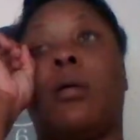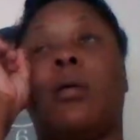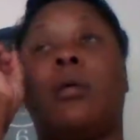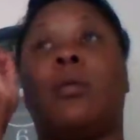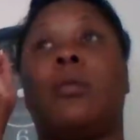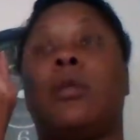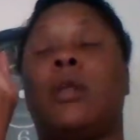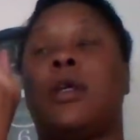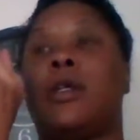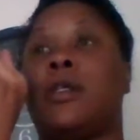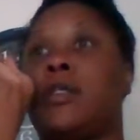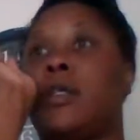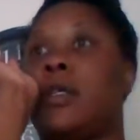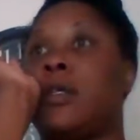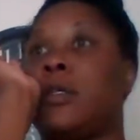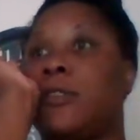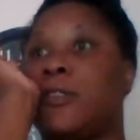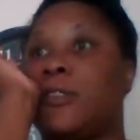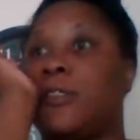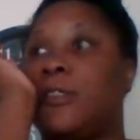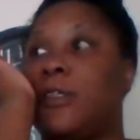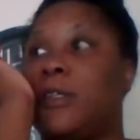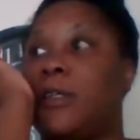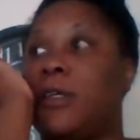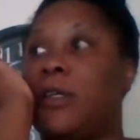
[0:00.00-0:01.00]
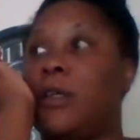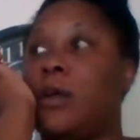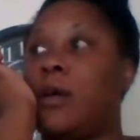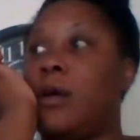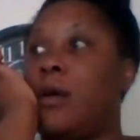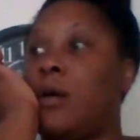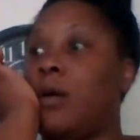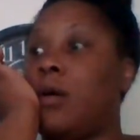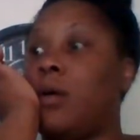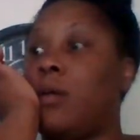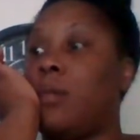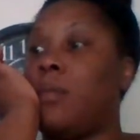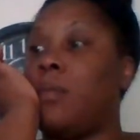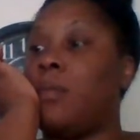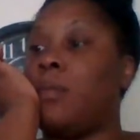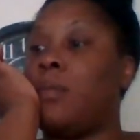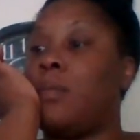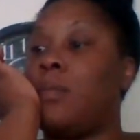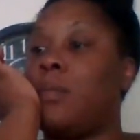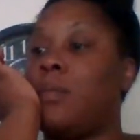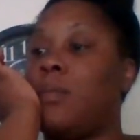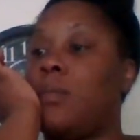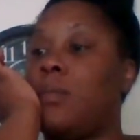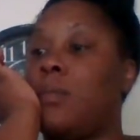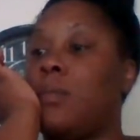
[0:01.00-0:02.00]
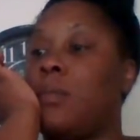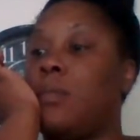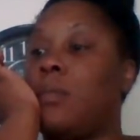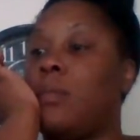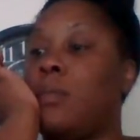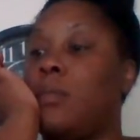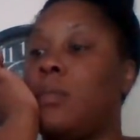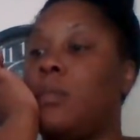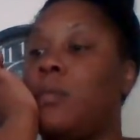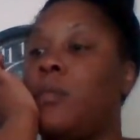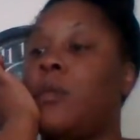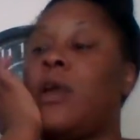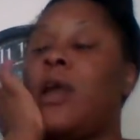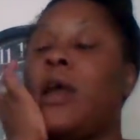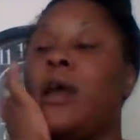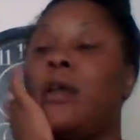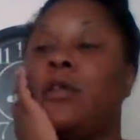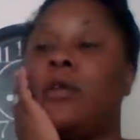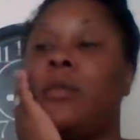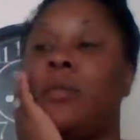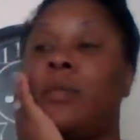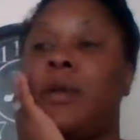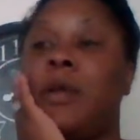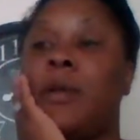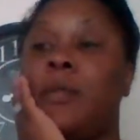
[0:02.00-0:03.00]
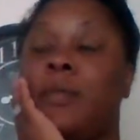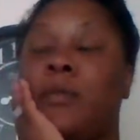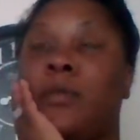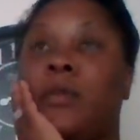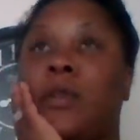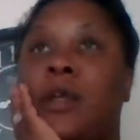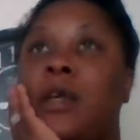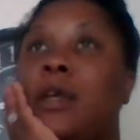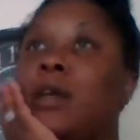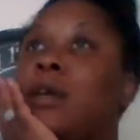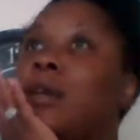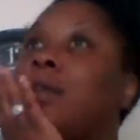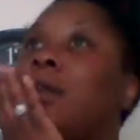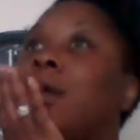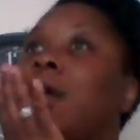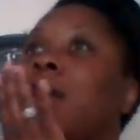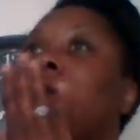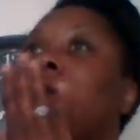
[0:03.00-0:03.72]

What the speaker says: they said she, we had them people thinking that